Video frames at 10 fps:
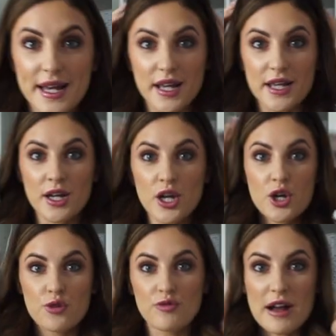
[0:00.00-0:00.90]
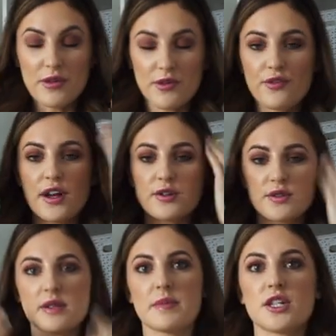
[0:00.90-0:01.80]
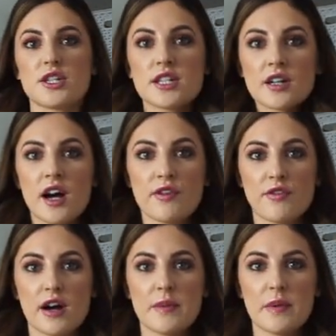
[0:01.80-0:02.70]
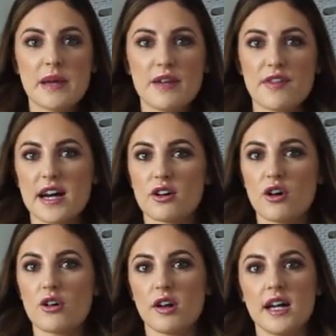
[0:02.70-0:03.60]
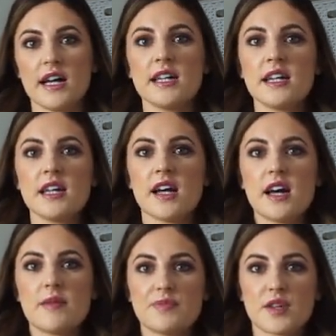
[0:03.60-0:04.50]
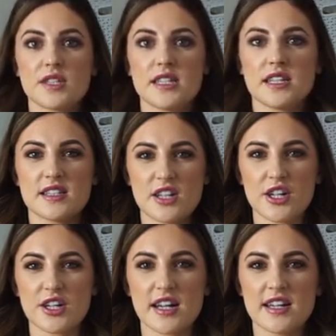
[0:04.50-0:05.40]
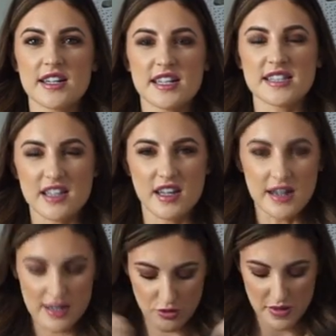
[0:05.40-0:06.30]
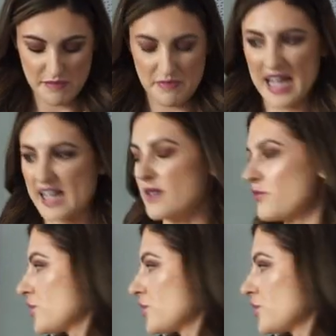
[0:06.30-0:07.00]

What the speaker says: like around the front or something, just to cover up a bit of that collar, because it does look, it's a little bit big and I'm not